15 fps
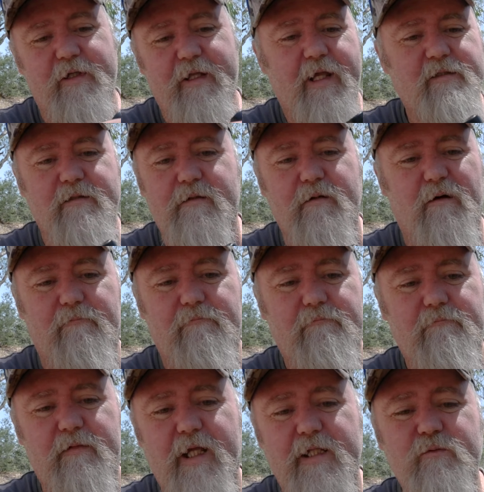It hasn't
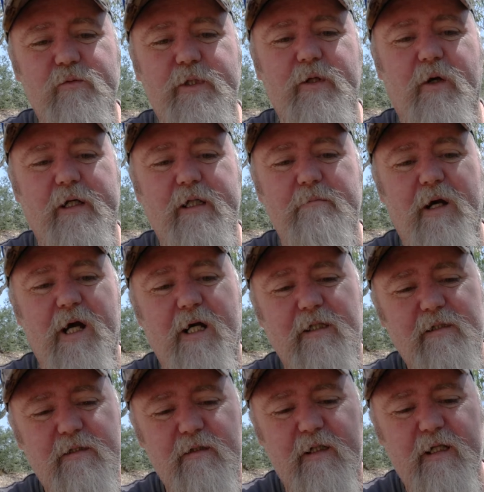really got any marks.
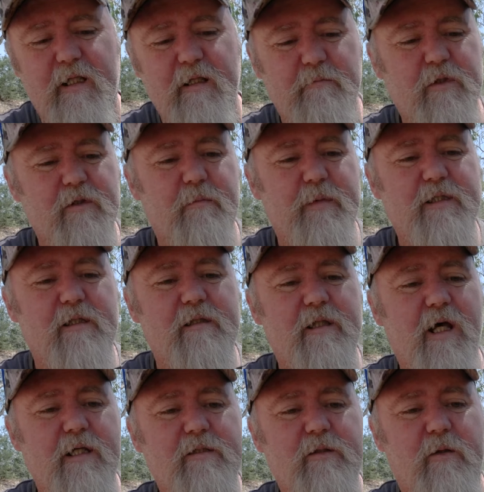It's got a couple of little bits of
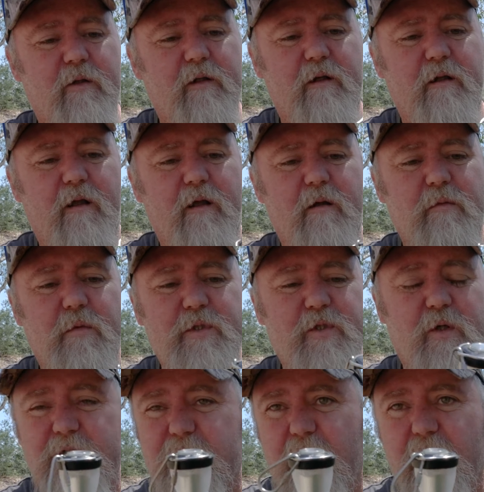dust on it, But
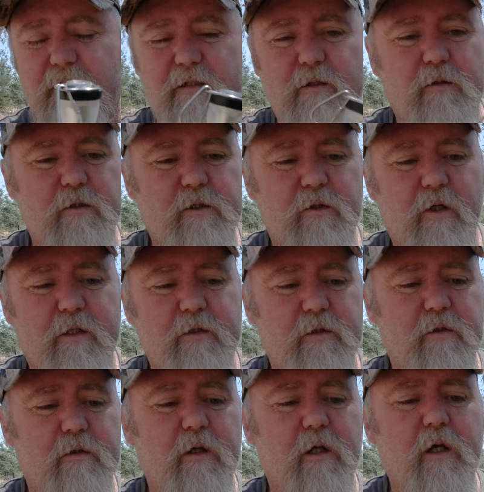besides that, it still looks like
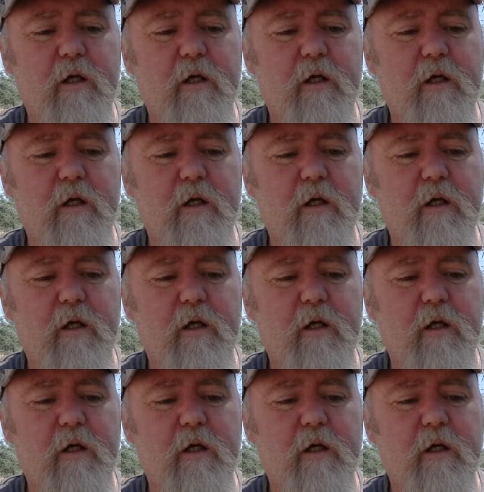new.